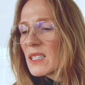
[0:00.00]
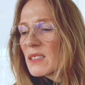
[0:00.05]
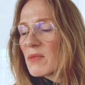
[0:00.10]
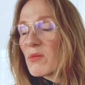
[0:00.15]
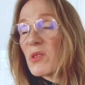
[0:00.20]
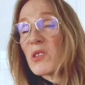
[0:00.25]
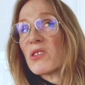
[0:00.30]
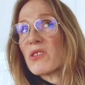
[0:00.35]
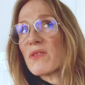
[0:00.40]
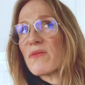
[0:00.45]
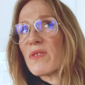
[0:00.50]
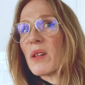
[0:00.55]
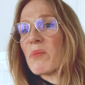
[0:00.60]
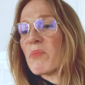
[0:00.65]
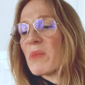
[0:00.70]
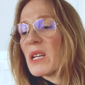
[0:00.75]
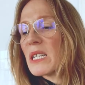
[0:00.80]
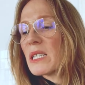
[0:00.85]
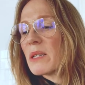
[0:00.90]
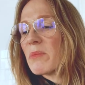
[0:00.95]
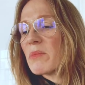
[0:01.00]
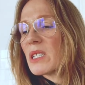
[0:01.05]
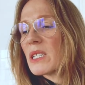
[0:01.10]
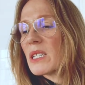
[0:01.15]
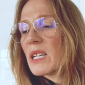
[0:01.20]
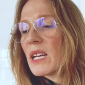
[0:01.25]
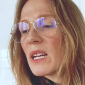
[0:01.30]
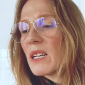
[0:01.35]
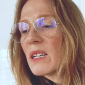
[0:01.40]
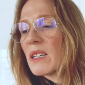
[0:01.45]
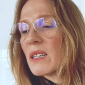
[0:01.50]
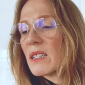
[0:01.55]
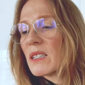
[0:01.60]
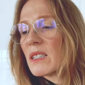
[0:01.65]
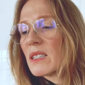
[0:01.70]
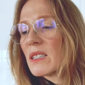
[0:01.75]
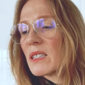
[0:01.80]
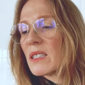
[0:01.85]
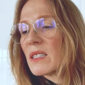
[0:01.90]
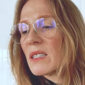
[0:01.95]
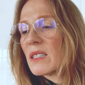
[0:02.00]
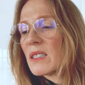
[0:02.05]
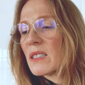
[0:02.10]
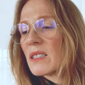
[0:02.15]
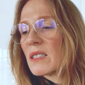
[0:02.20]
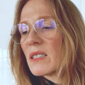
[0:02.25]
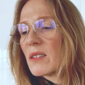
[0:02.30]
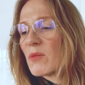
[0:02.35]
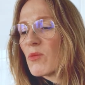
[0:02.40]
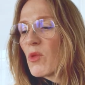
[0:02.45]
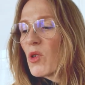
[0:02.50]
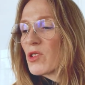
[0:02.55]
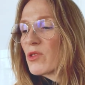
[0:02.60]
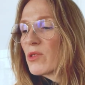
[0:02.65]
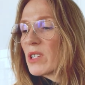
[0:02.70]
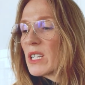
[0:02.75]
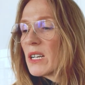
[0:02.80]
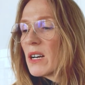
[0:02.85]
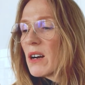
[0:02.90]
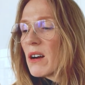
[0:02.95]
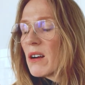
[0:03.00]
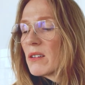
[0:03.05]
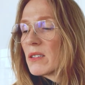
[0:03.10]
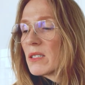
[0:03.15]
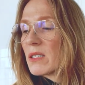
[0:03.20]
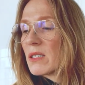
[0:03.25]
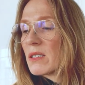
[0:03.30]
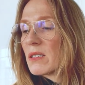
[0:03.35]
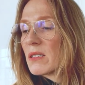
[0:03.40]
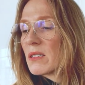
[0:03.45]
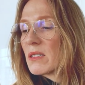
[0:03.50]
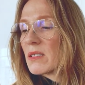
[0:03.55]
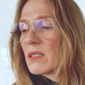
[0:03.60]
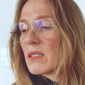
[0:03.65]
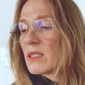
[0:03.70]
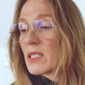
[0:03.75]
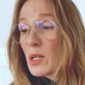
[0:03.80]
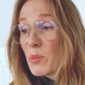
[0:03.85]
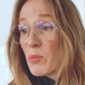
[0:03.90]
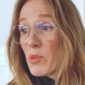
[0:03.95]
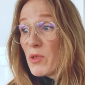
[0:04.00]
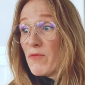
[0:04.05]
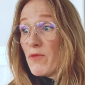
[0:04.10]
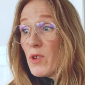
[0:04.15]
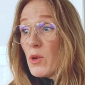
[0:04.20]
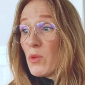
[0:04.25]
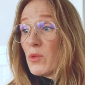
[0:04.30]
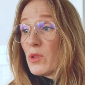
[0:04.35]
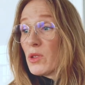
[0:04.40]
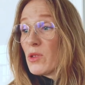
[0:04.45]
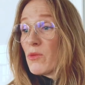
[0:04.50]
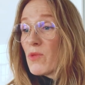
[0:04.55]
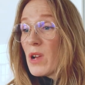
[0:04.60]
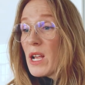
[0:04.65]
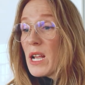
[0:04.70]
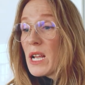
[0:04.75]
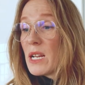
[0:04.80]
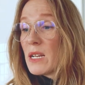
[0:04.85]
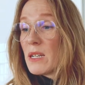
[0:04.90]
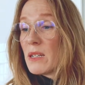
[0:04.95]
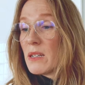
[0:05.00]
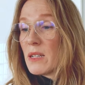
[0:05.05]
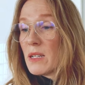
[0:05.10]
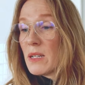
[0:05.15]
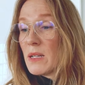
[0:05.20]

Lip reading: Wonder if I'll meet him today. Watering cart to provoke the rain.